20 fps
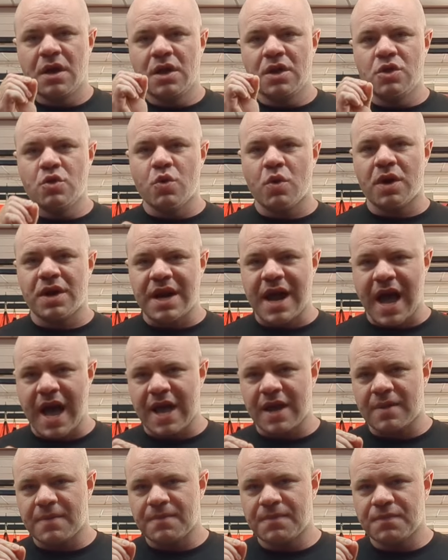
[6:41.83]
you are
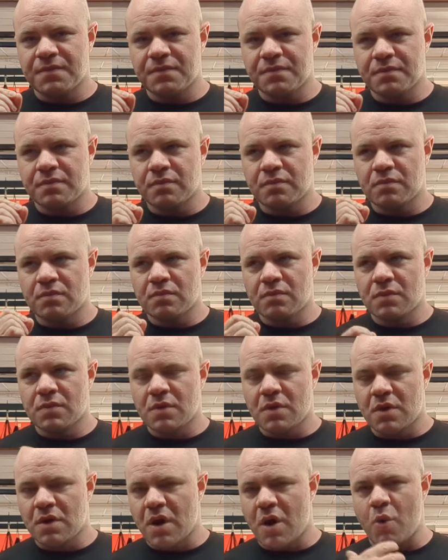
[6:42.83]
not
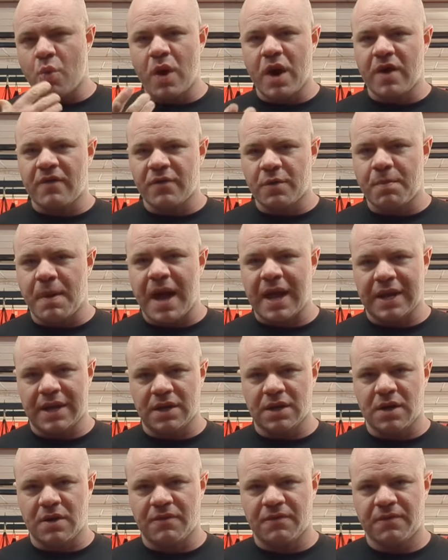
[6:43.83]
aware of your body
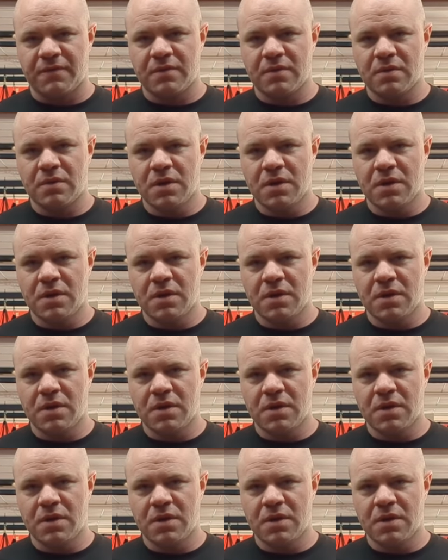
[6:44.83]
enough.